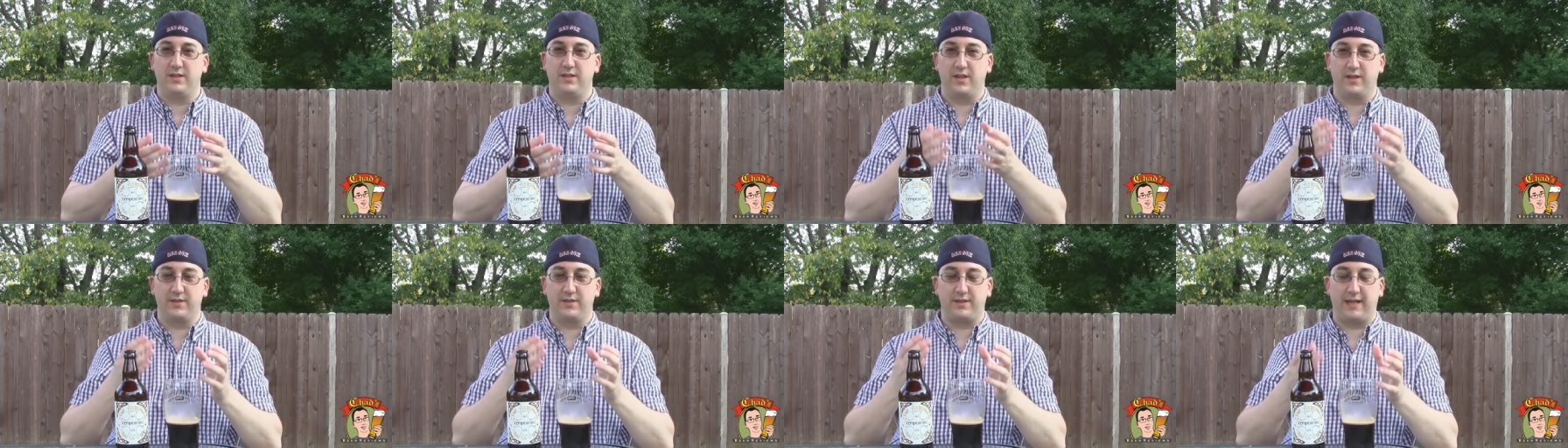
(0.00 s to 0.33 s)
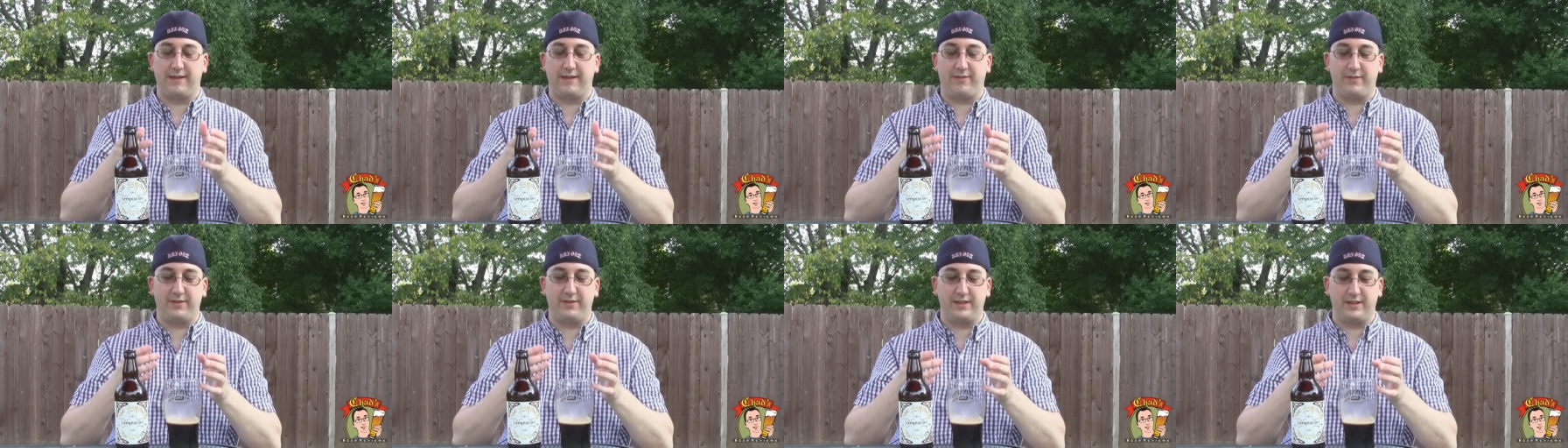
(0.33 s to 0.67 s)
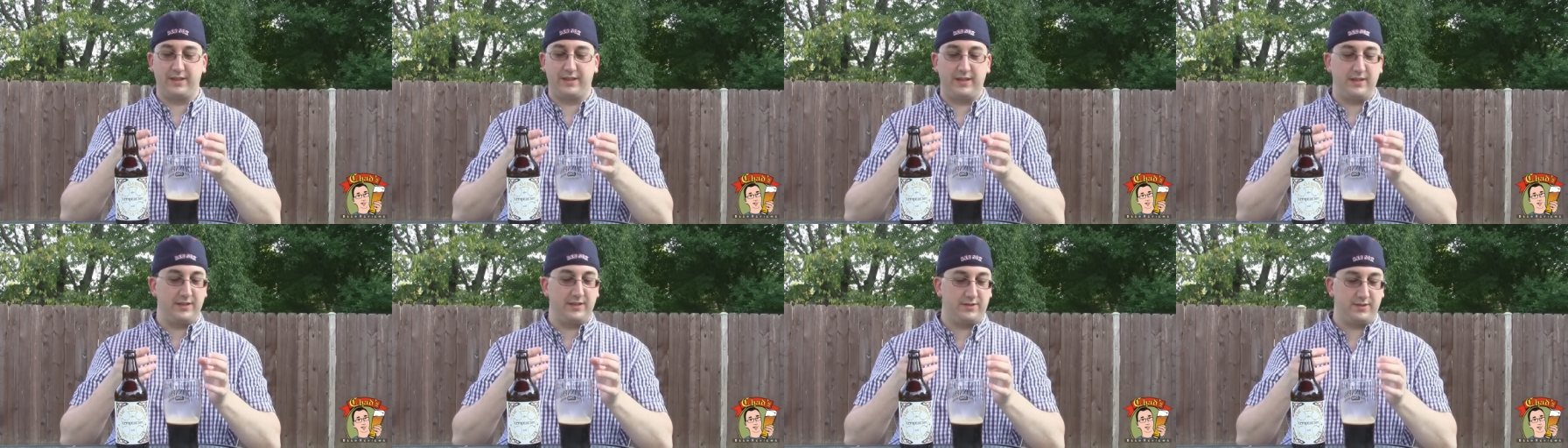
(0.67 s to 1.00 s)
you know,
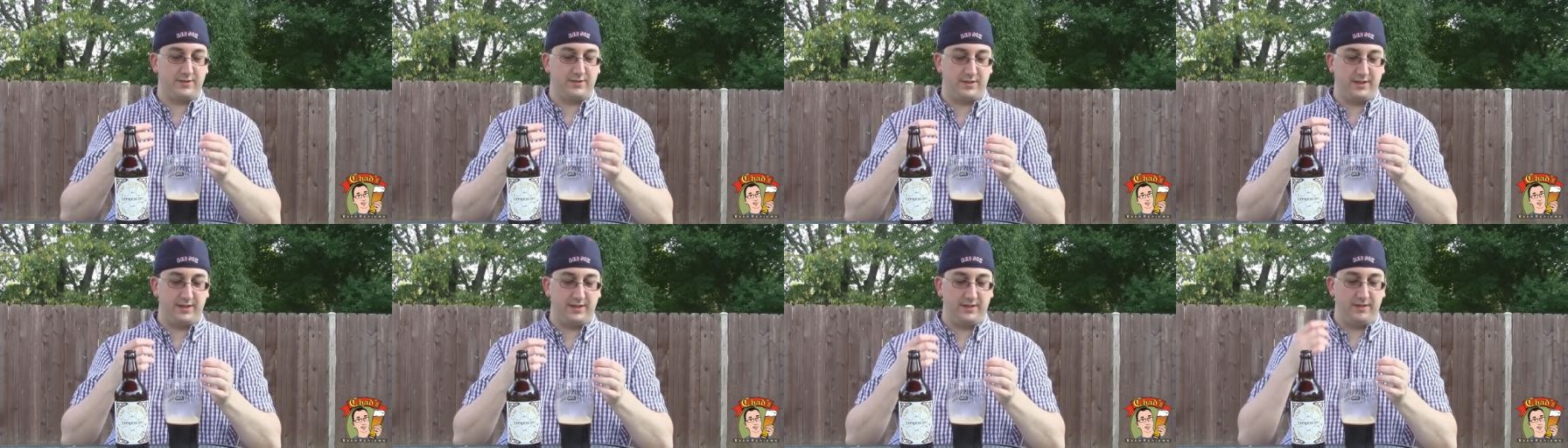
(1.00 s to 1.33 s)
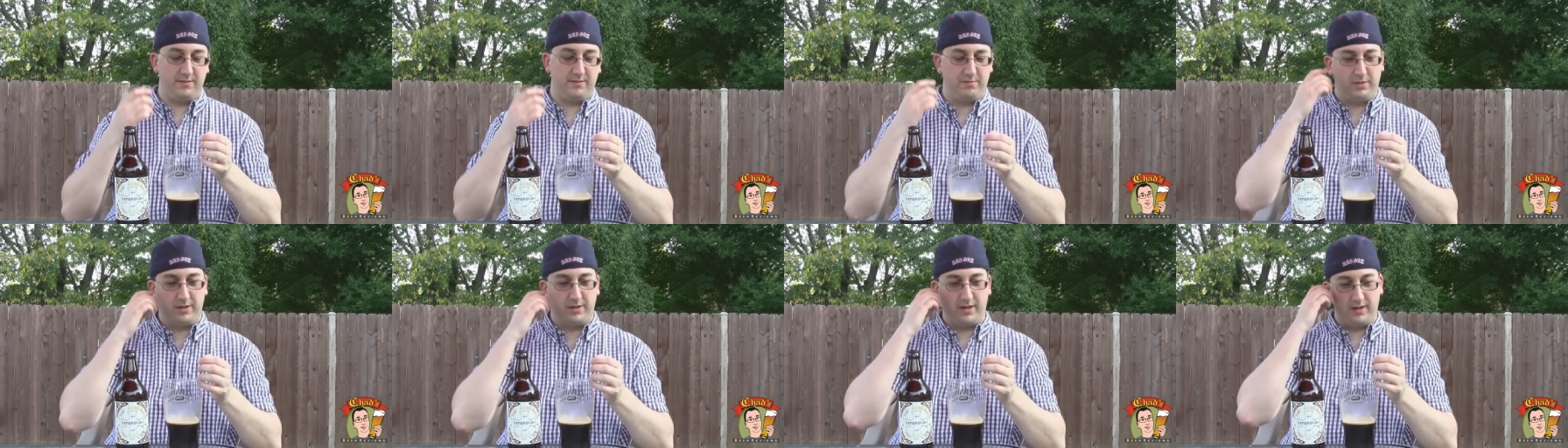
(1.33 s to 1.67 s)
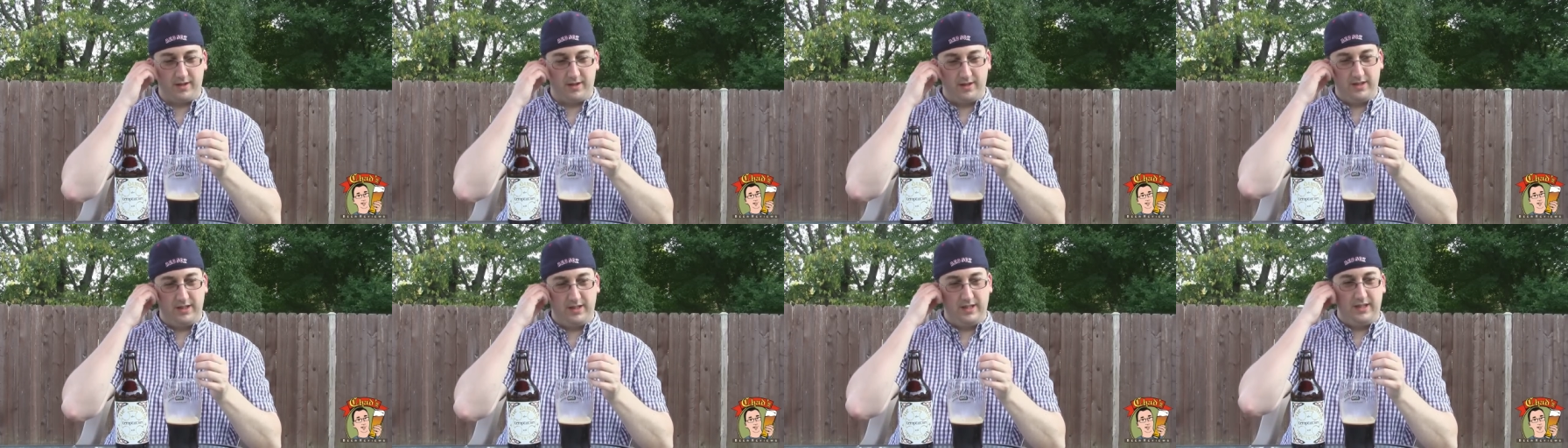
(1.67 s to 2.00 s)
definitely interesting, but